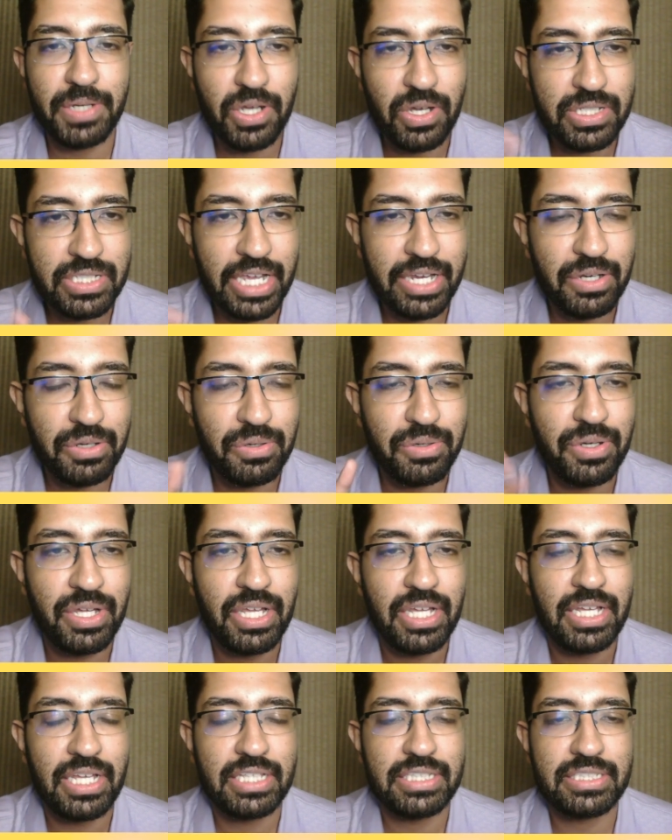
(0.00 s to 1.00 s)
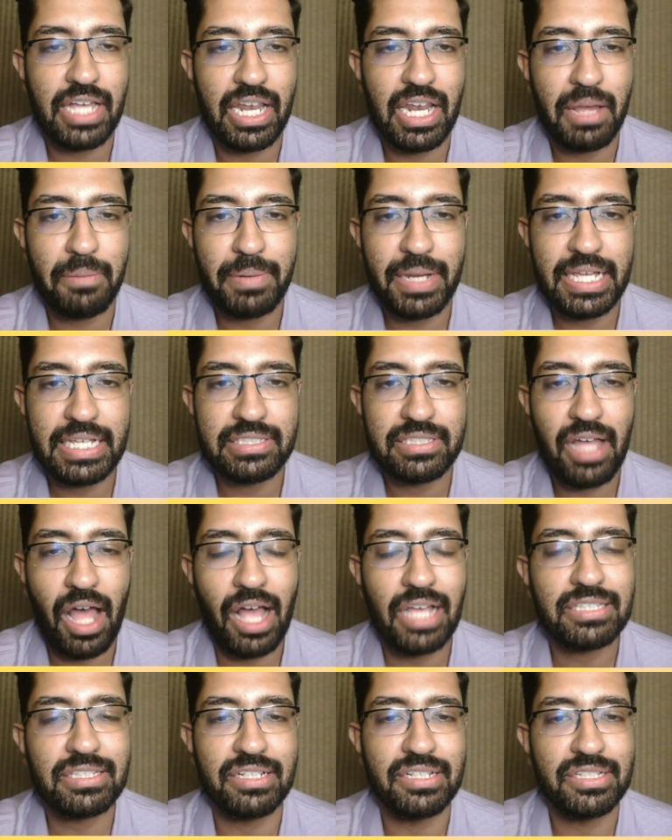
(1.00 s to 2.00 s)
I know Salah plays
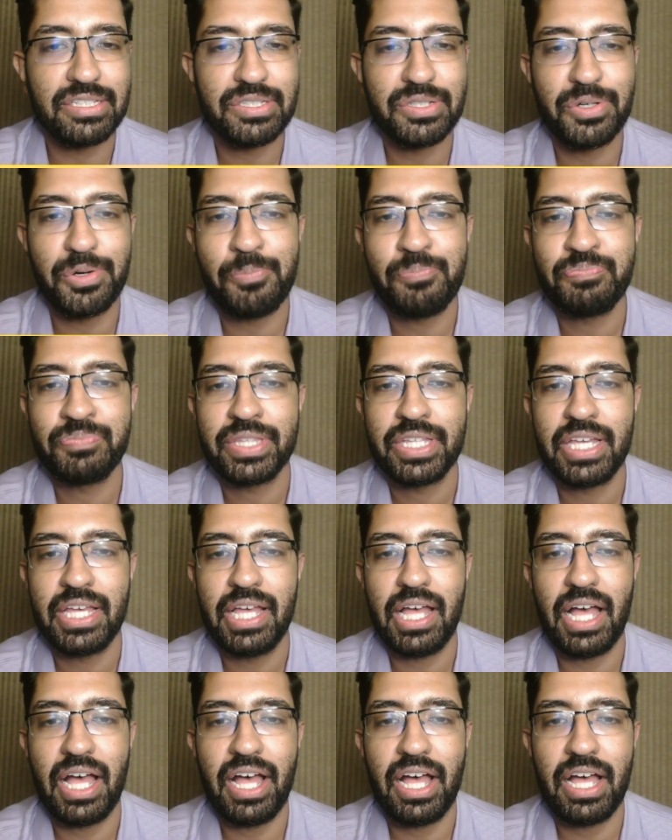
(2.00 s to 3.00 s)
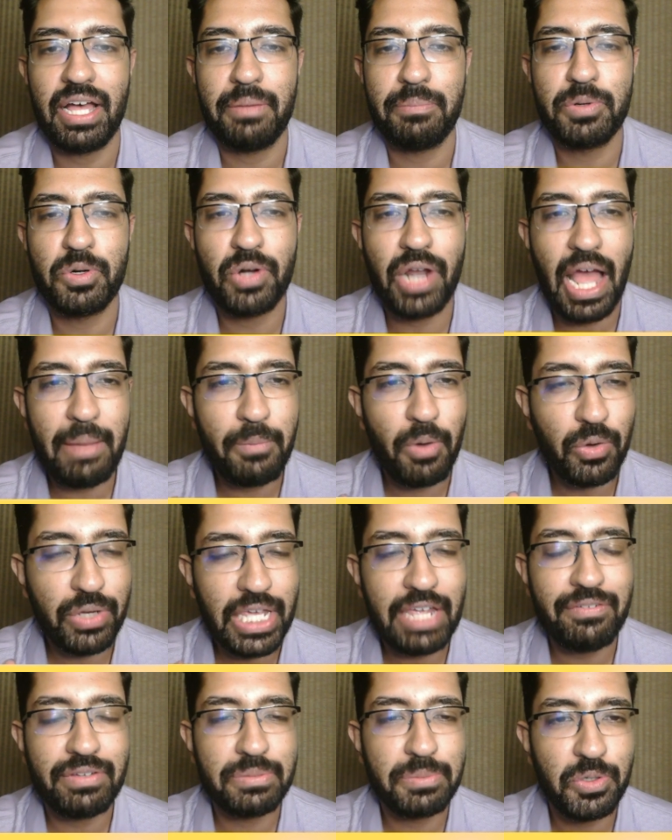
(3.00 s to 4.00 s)
Arsenal. So I'm
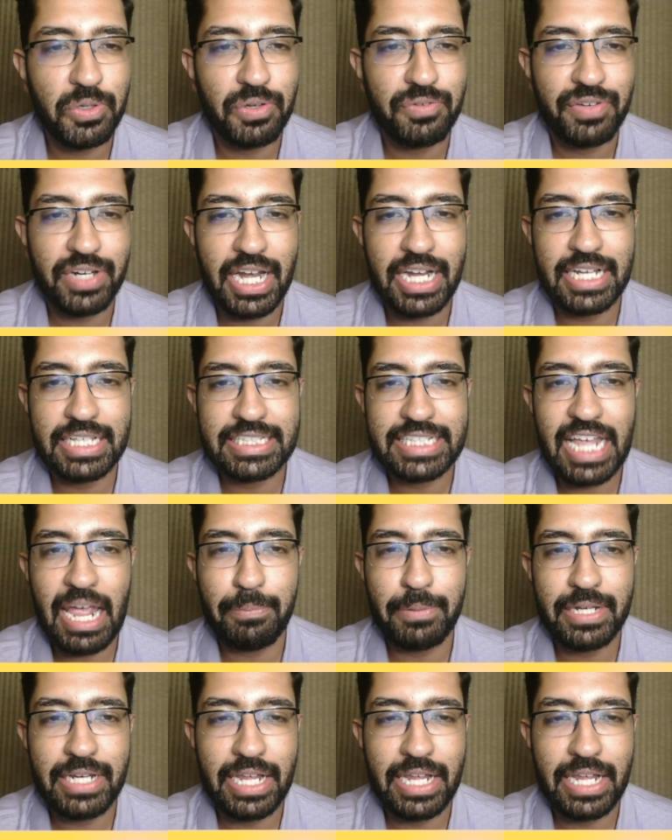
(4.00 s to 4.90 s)
okay with Bruno Fernandes captain.